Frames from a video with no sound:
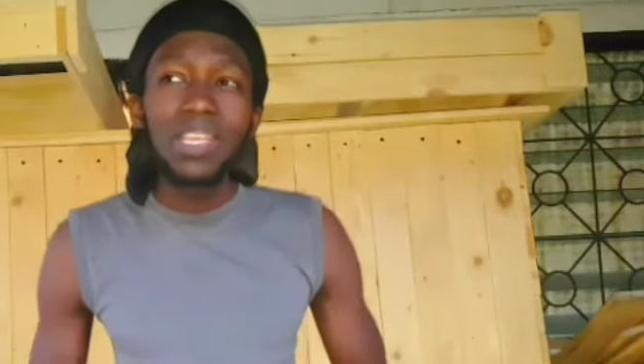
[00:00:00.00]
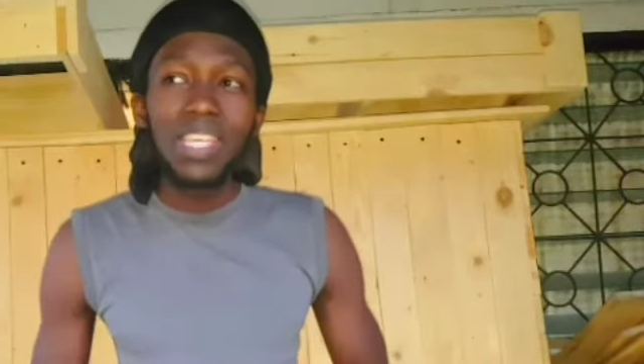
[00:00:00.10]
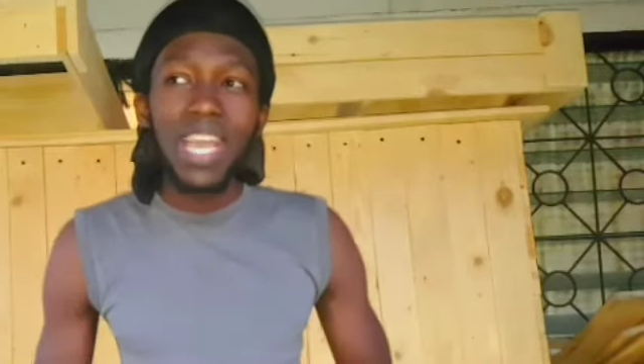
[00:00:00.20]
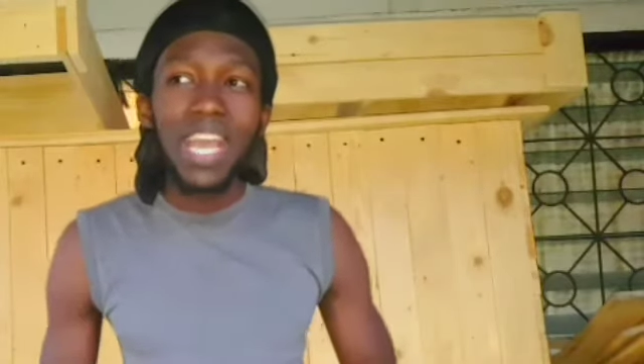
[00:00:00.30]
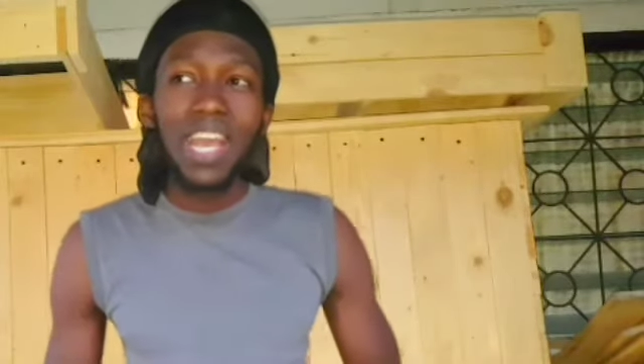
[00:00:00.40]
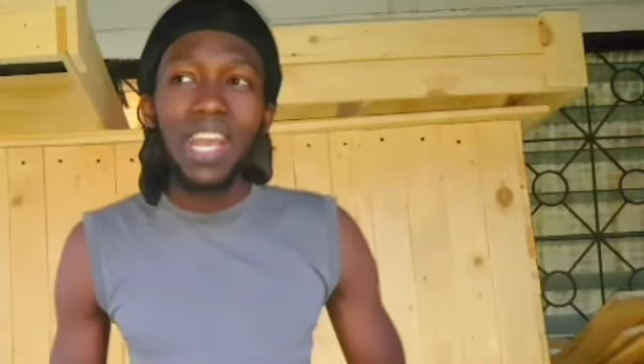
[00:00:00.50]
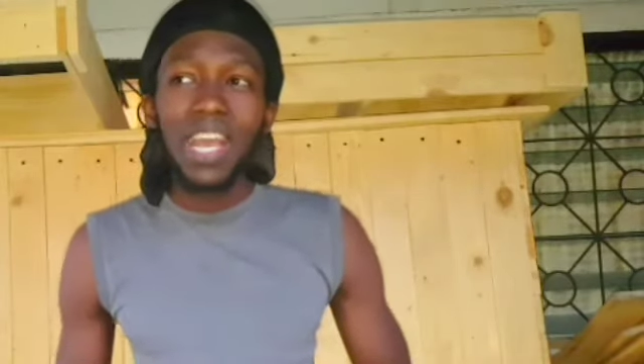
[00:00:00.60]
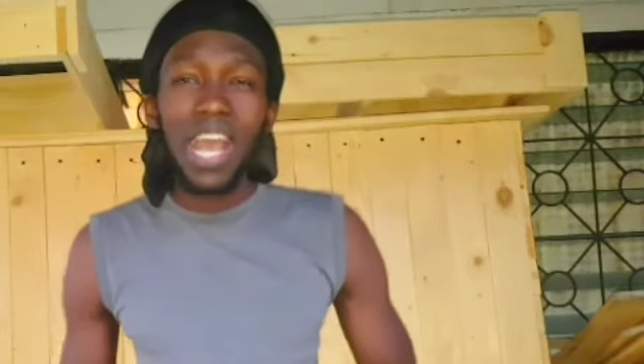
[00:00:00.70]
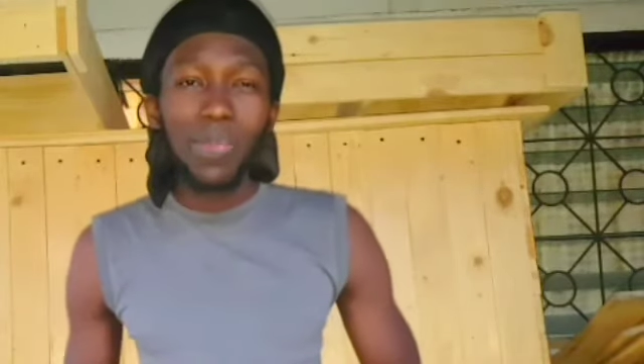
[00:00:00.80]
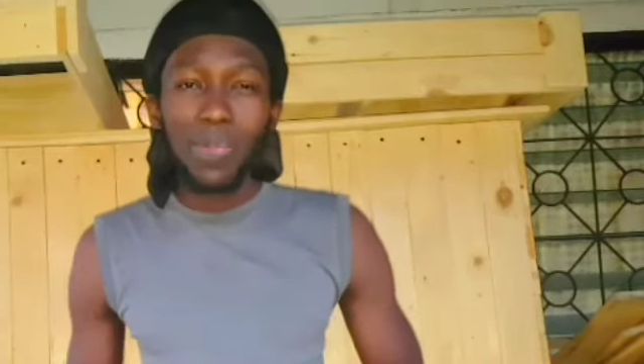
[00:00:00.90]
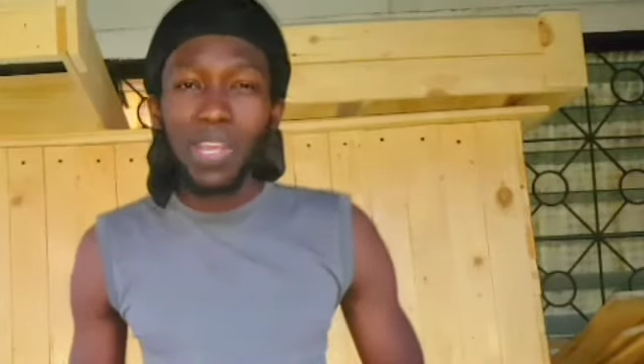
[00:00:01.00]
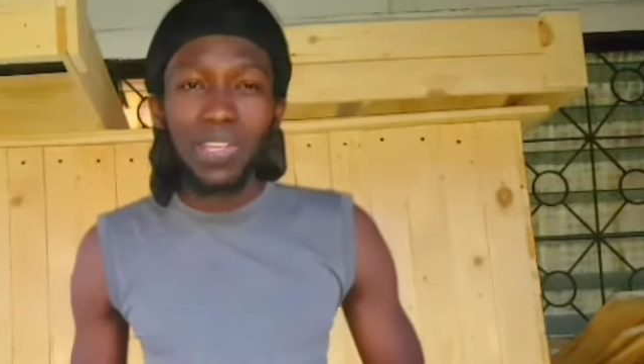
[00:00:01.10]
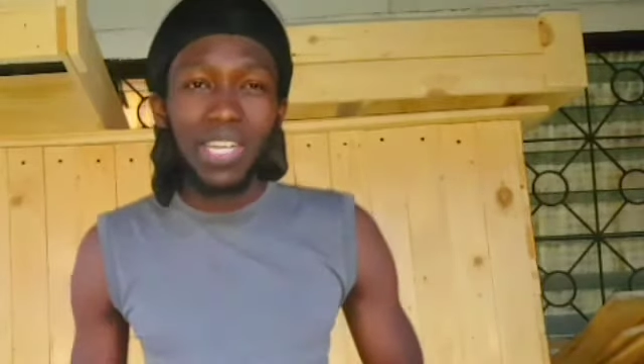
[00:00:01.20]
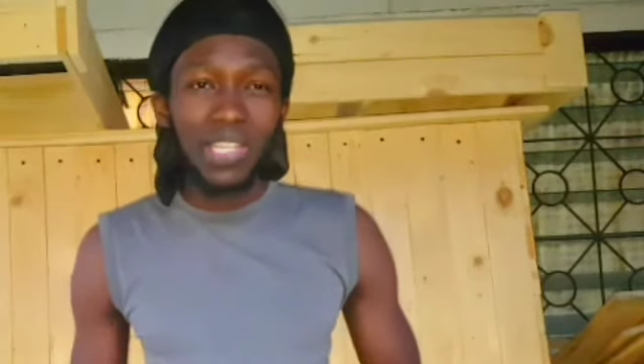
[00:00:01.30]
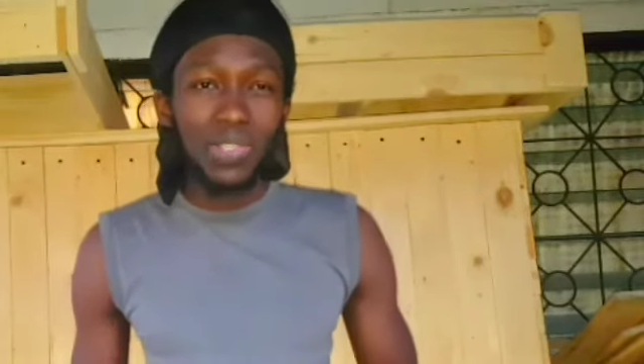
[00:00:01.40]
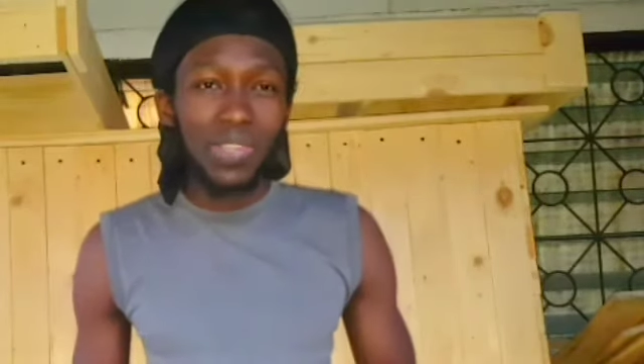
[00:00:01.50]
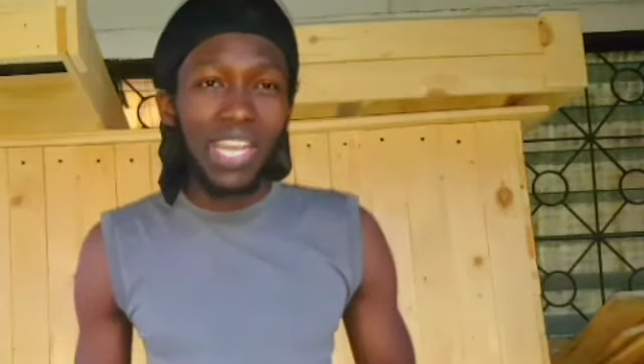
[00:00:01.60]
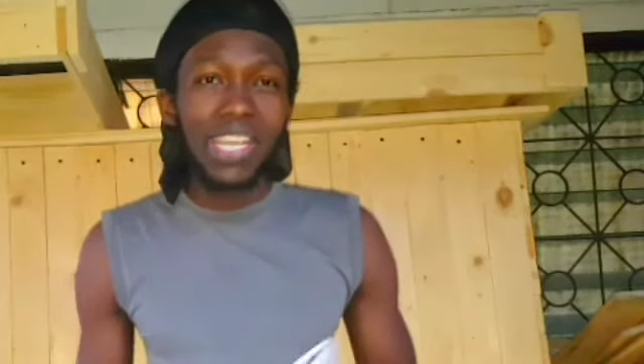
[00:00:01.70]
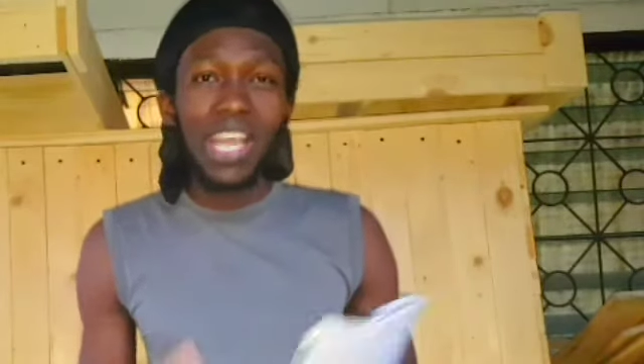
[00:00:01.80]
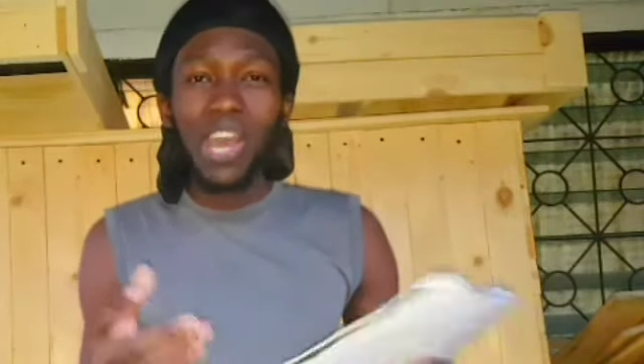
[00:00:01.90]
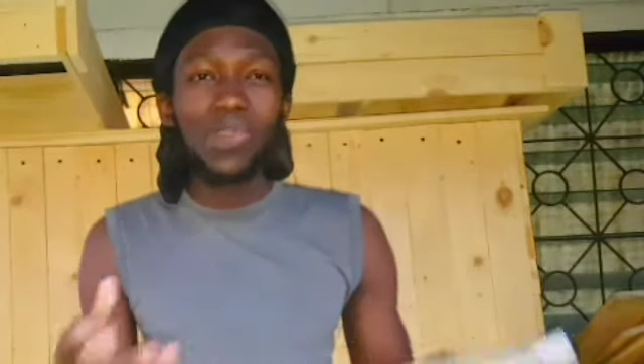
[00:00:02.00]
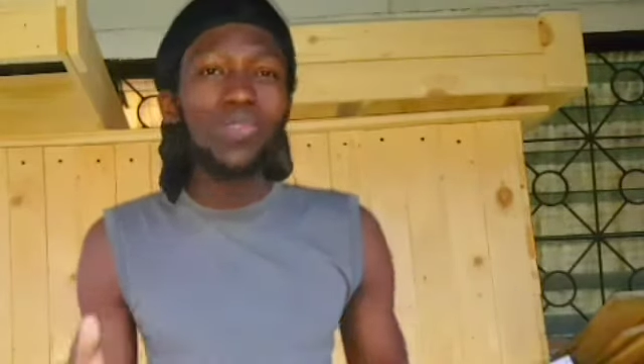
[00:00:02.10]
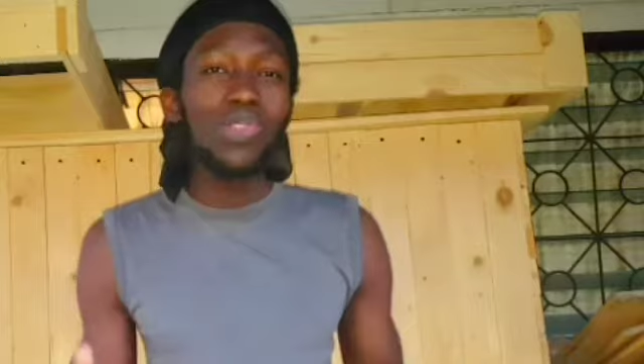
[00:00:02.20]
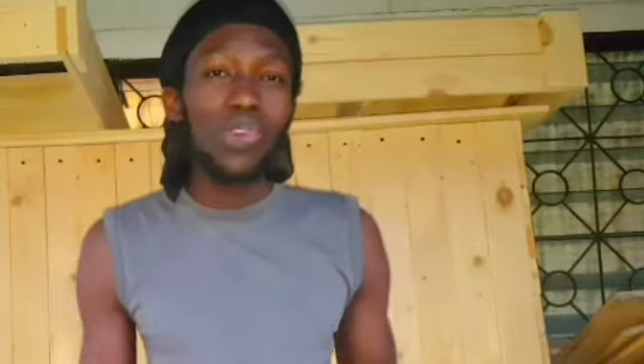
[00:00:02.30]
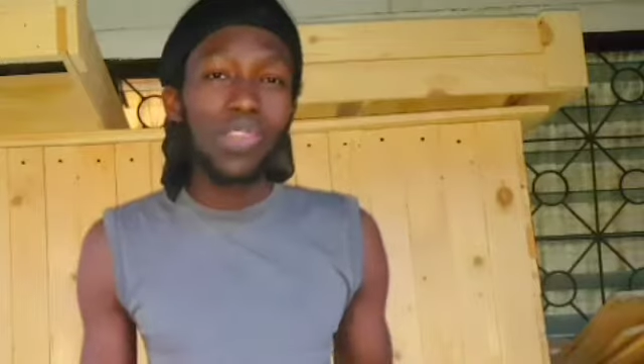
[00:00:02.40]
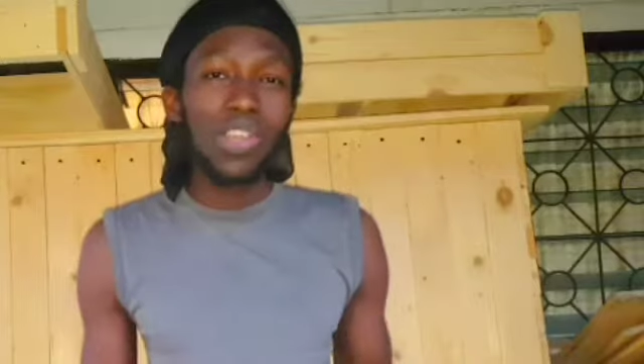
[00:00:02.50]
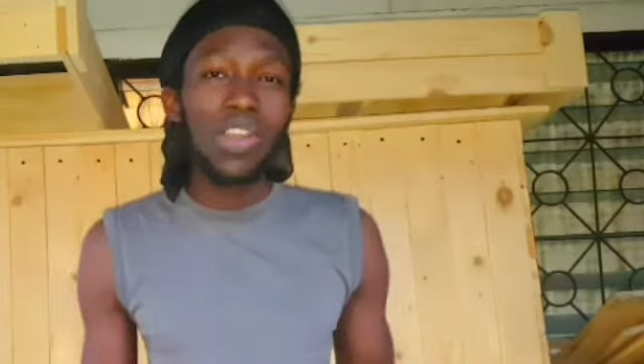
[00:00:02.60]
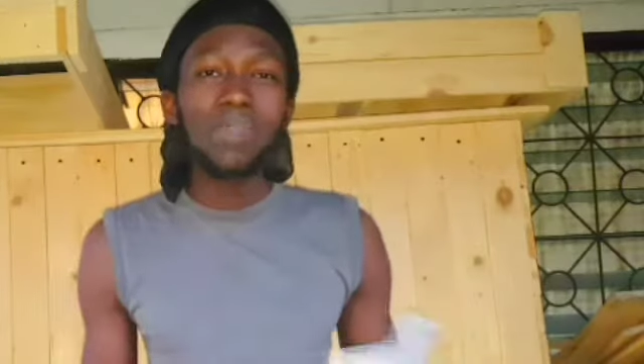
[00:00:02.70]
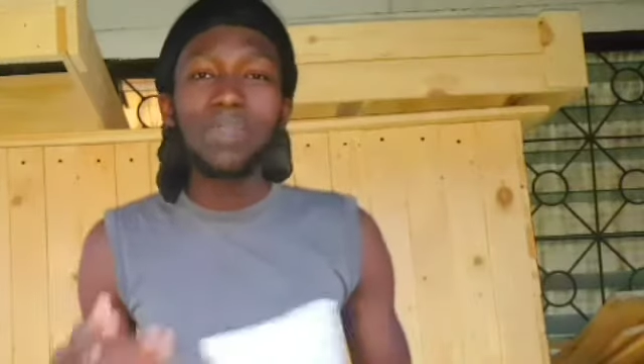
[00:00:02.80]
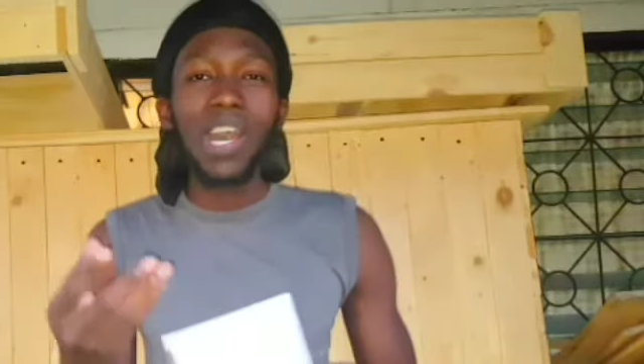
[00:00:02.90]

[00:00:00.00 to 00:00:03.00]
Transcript: yeah, I'd rather not do that. I don't know y'all.